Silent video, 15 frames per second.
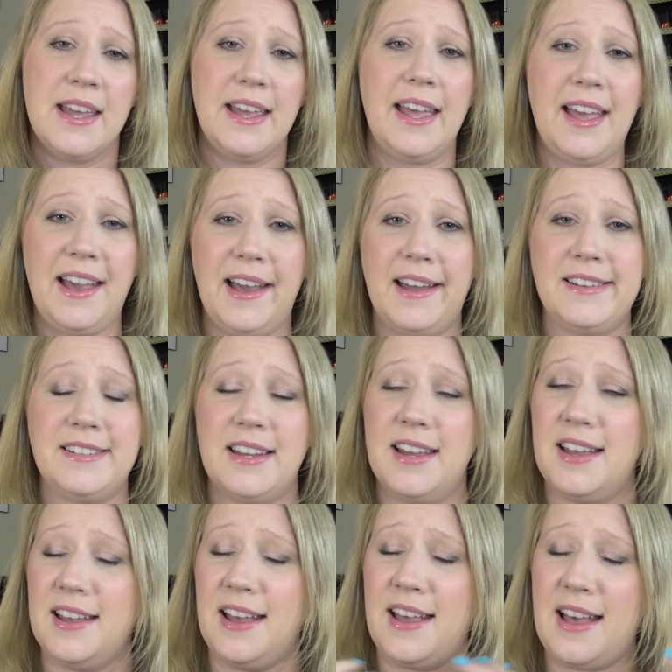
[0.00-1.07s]
And
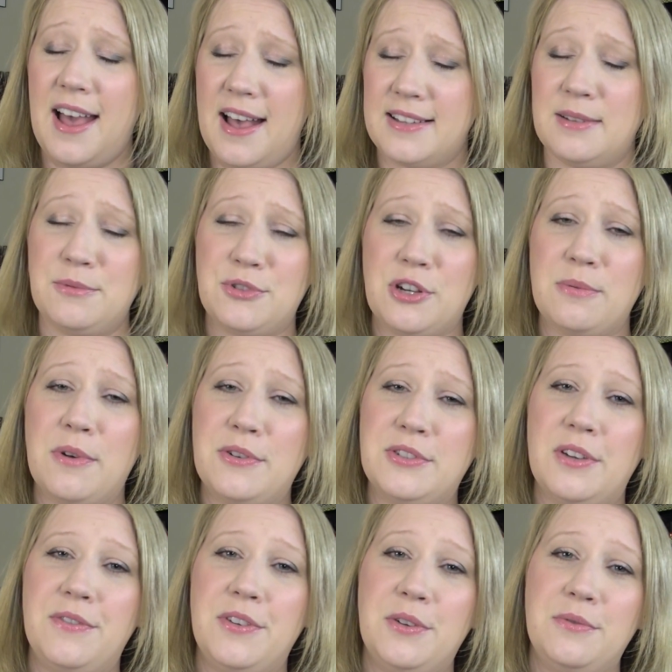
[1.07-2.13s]
as I'm sure most
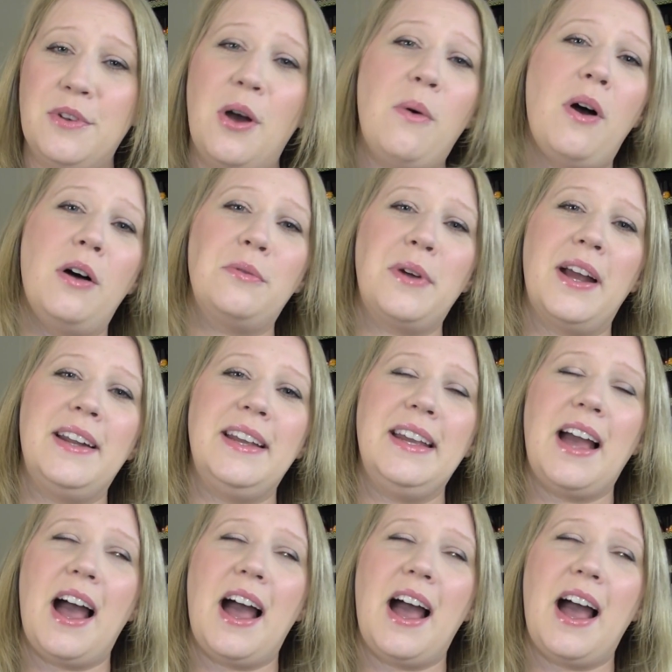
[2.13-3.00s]
of you know already,